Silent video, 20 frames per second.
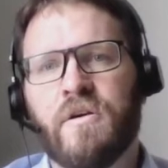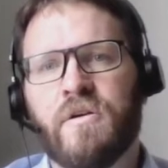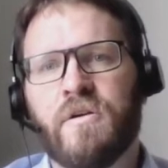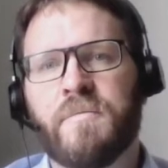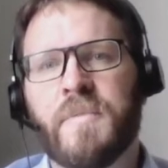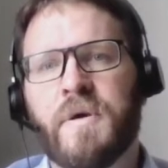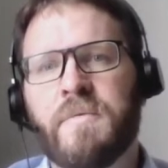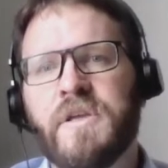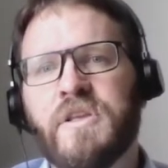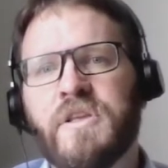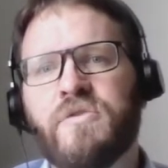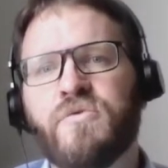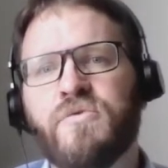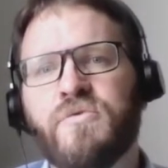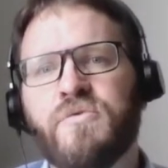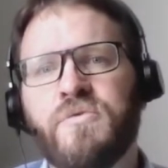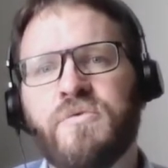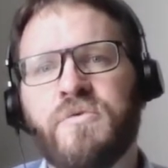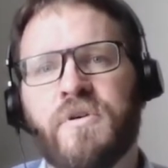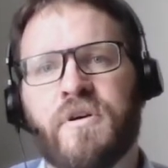or maybe
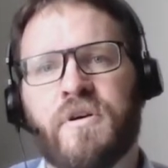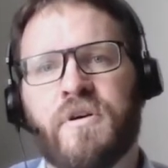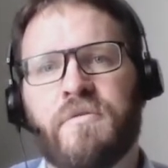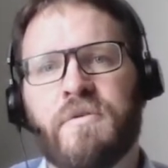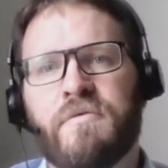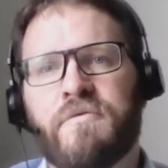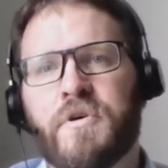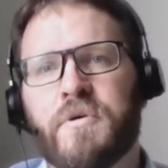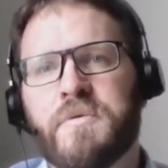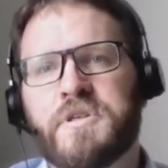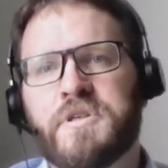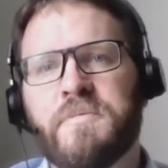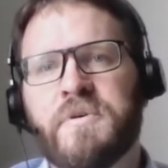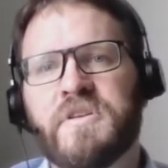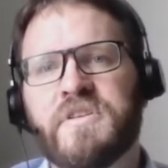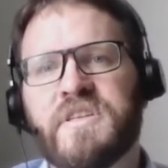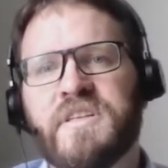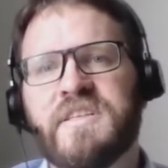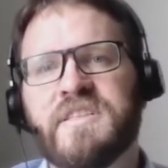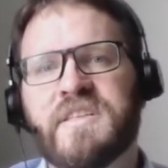two
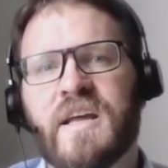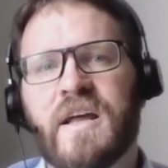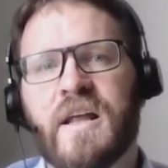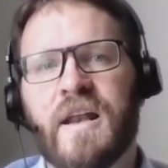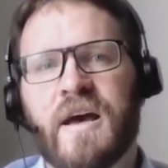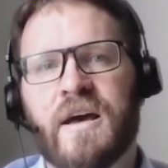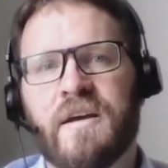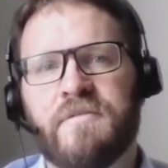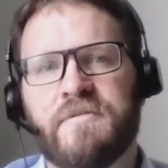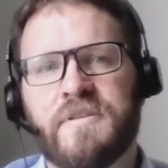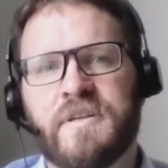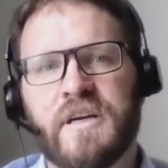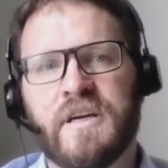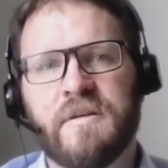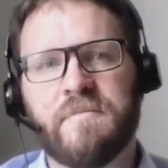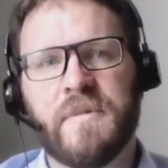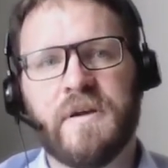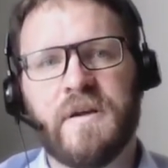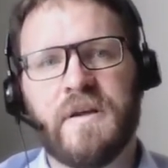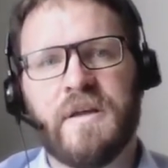refurbishment in their
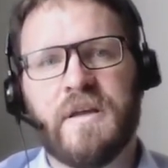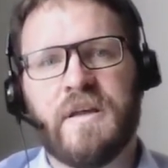lifetime.